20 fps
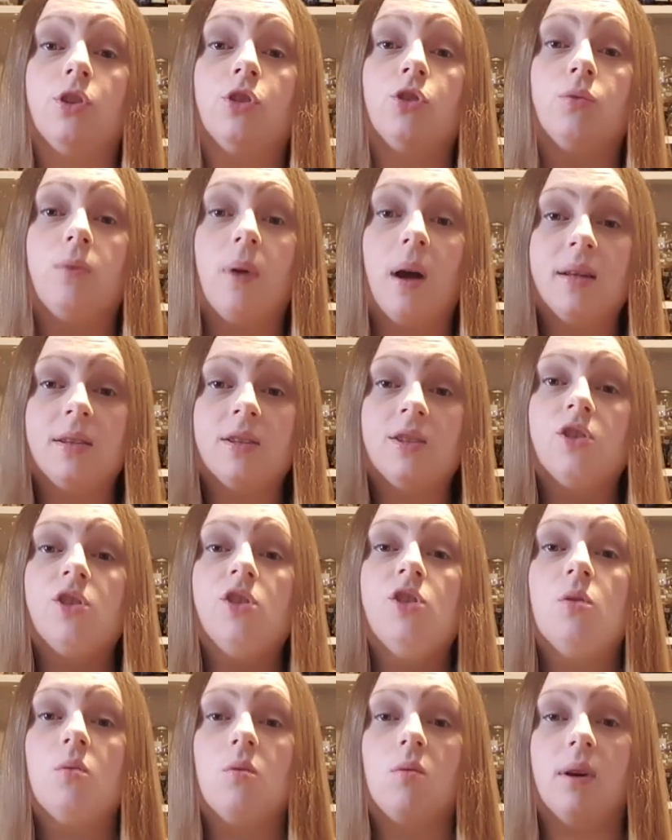Trust
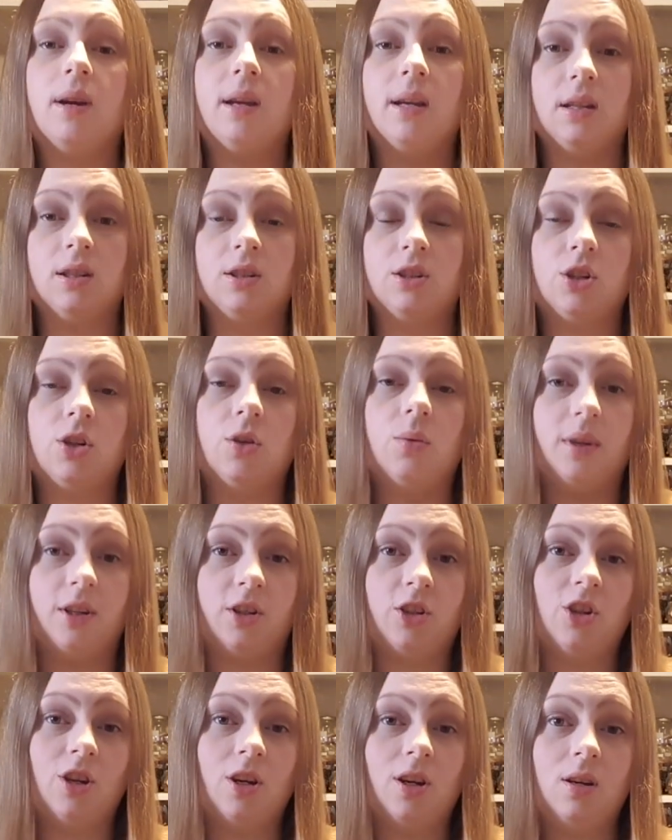your
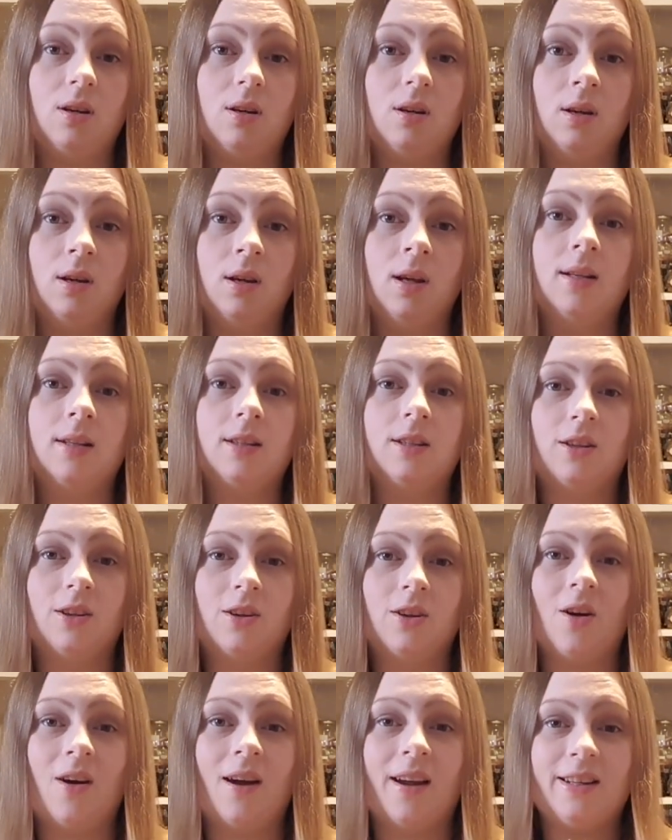intuition to
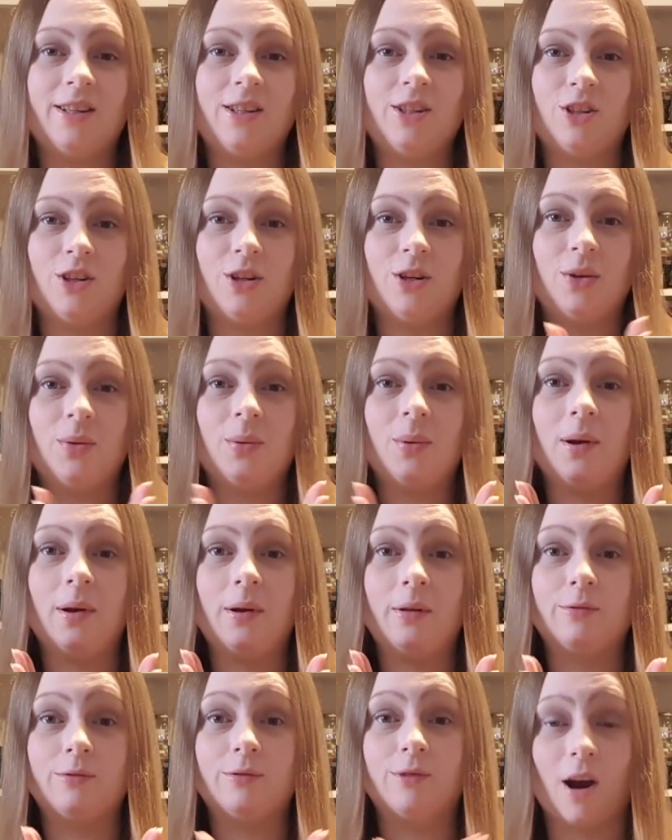guide you
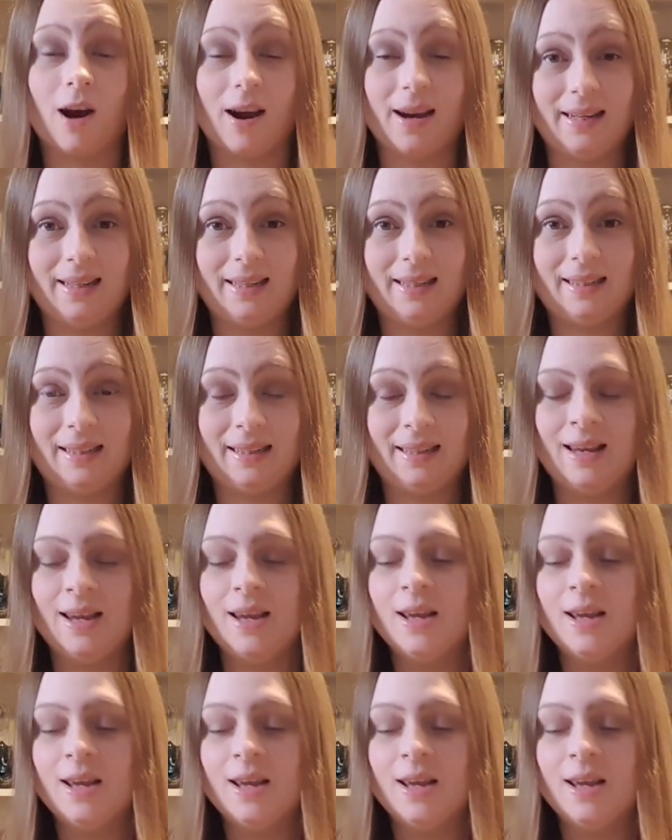right.